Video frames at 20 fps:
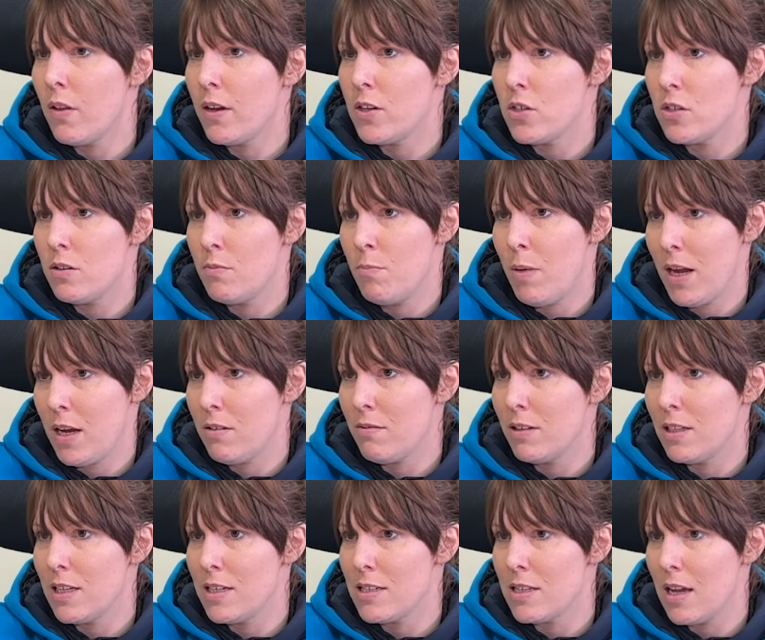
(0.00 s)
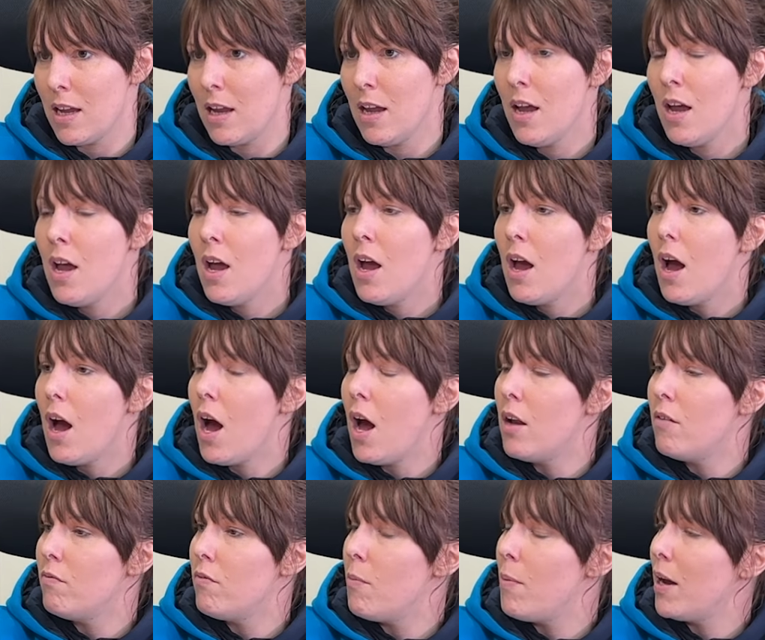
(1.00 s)
like Becca and Lizzie, yeah, yeah, uh,
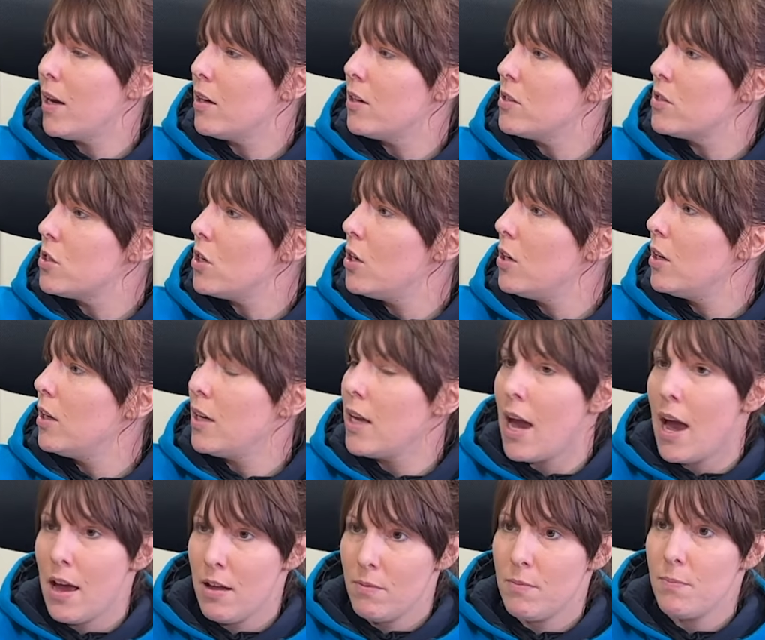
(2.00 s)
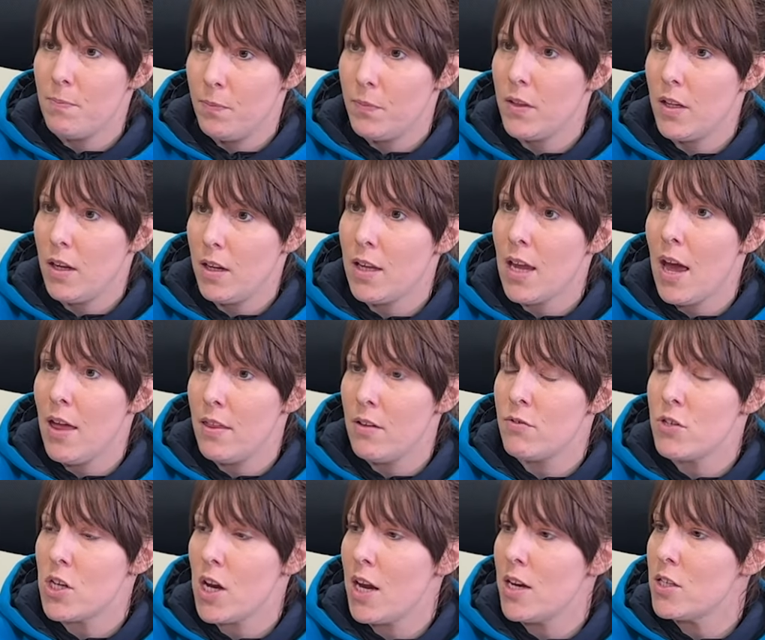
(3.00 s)
and Rebecca's and yeah, different now, I think. But yeah, yeah,
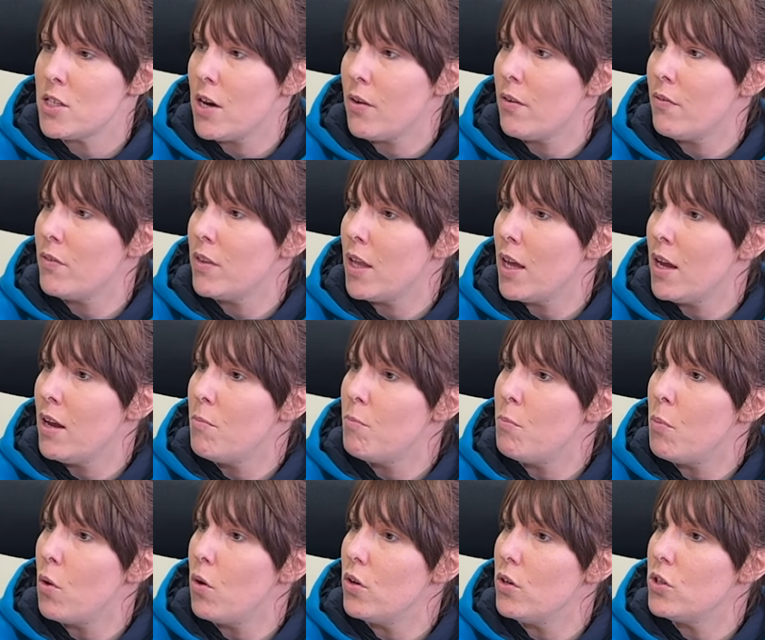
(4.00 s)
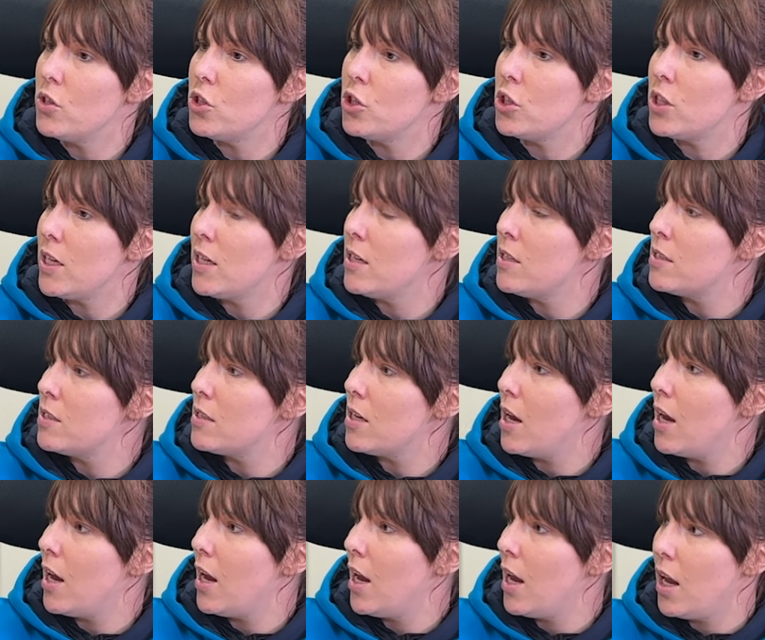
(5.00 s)
they've changed now, haven't they? But she's
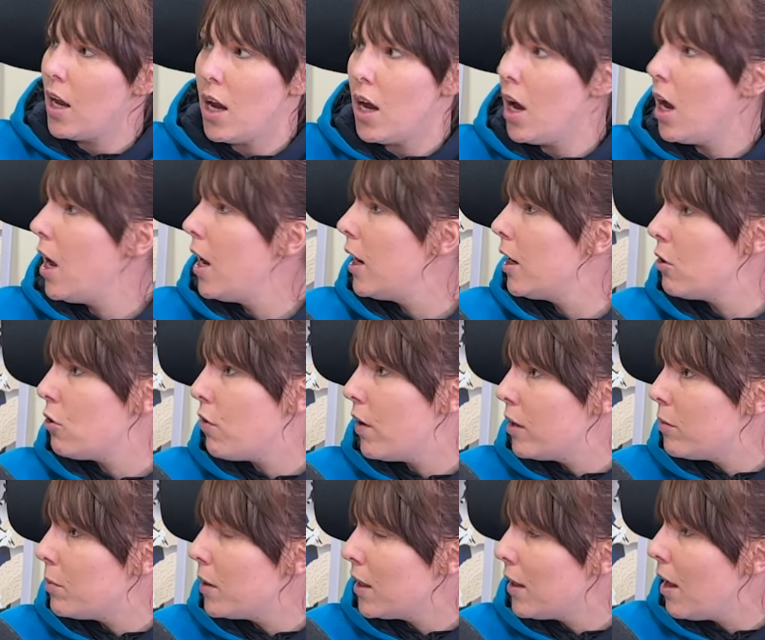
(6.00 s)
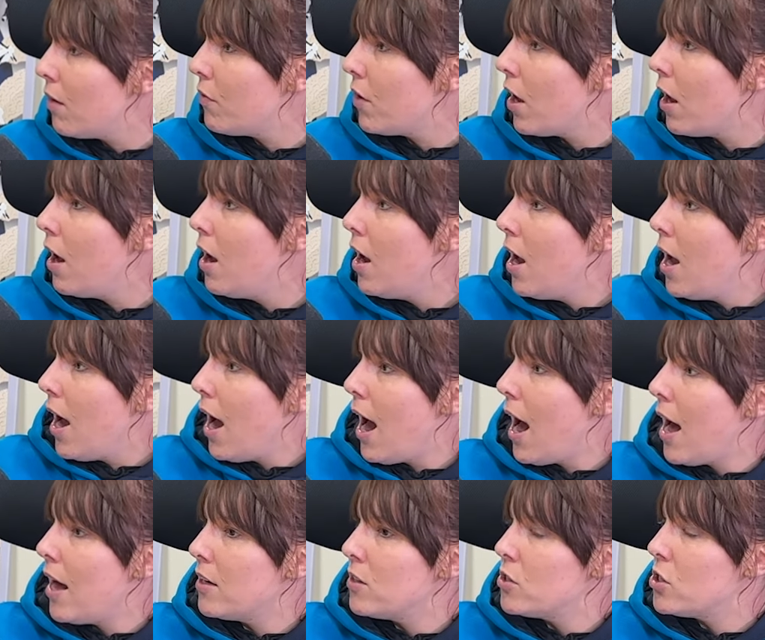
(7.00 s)
incredibly clever,
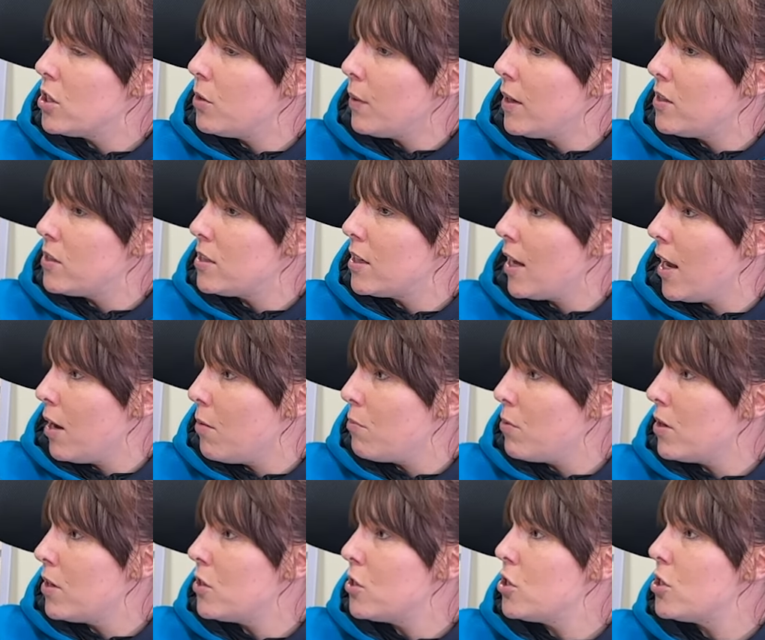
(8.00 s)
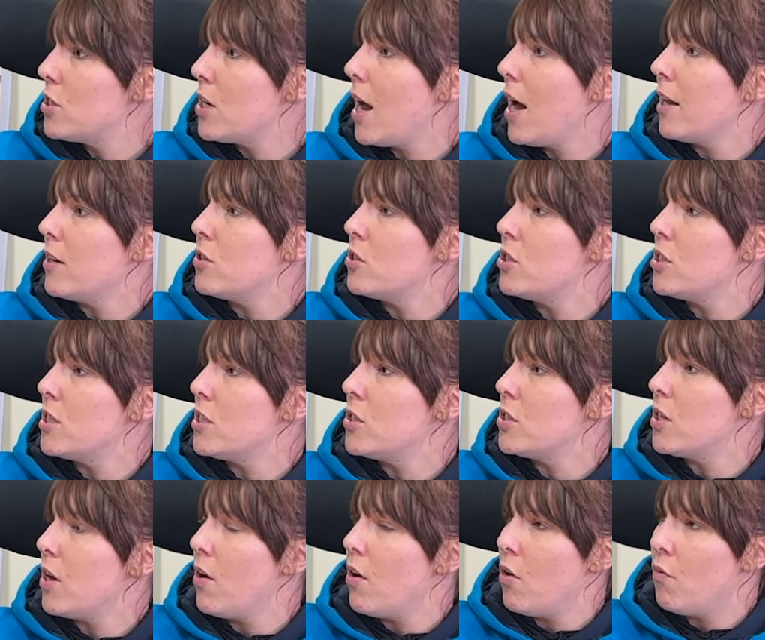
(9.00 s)
and she went to Cambridge and
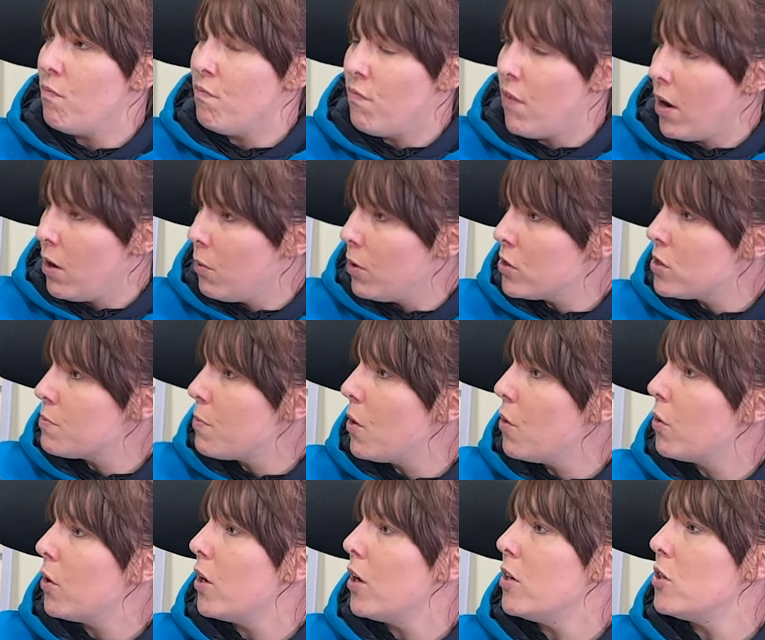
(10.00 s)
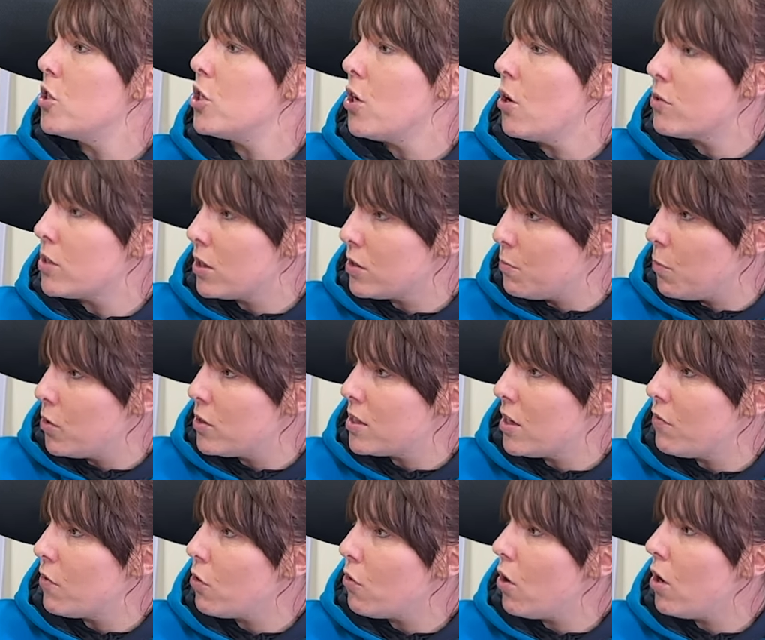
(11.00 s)
she's very well spoken. She knows how to put
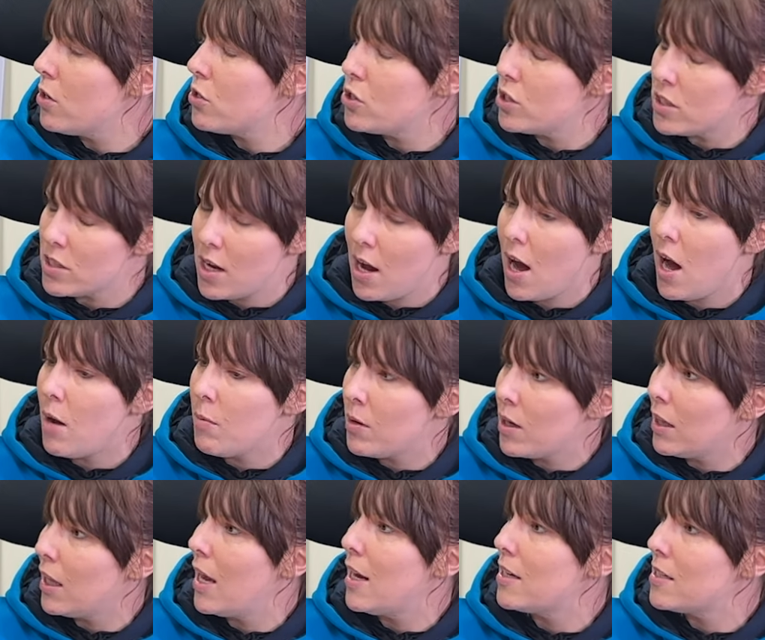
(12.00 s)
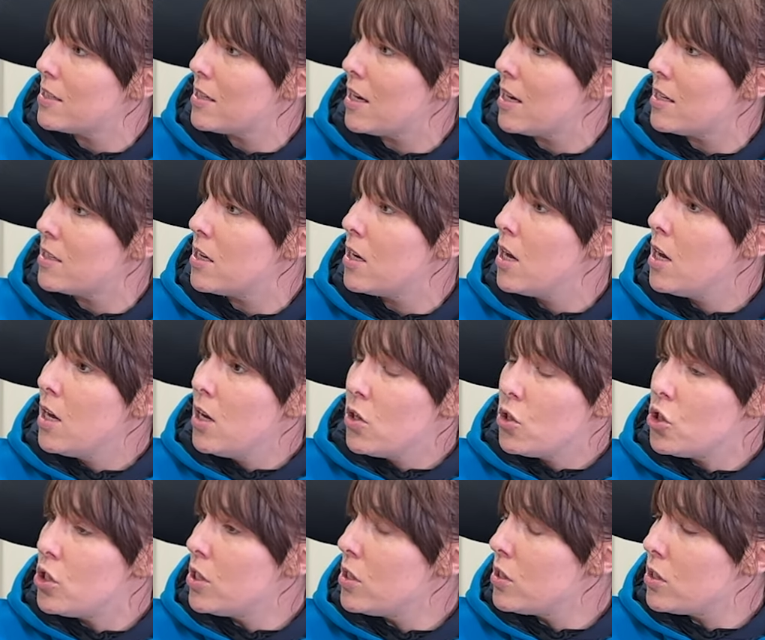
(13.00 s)
herself mm-hmm. across. Mm -hmm. She's calm, collected.
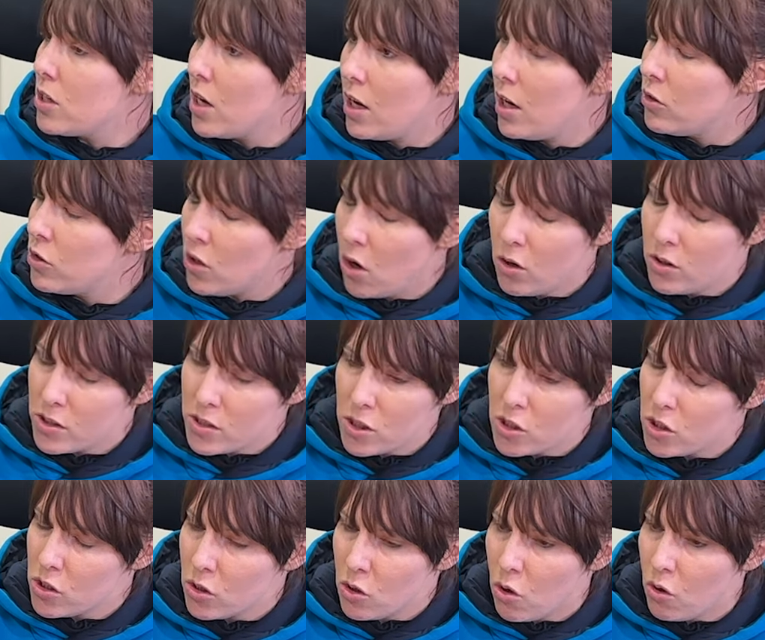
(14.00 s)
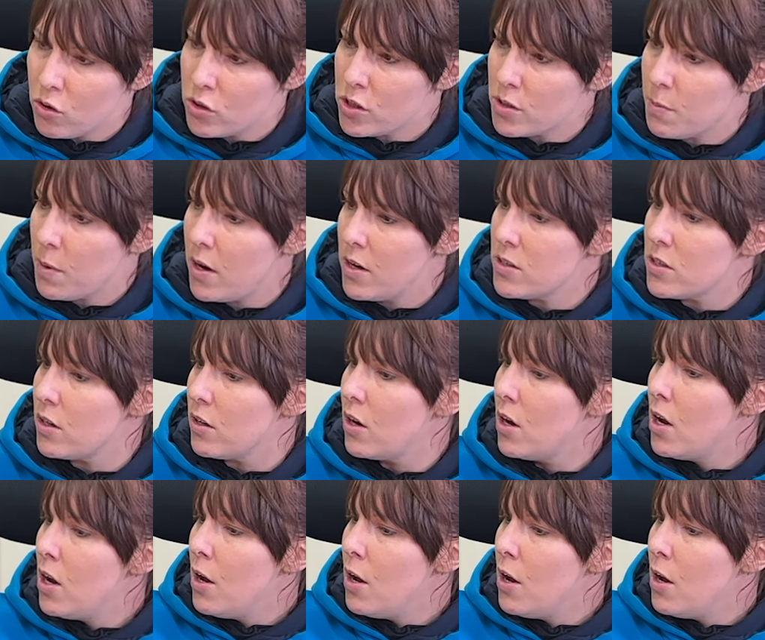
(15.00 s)
She's she, honestly, she's a gorgeous person.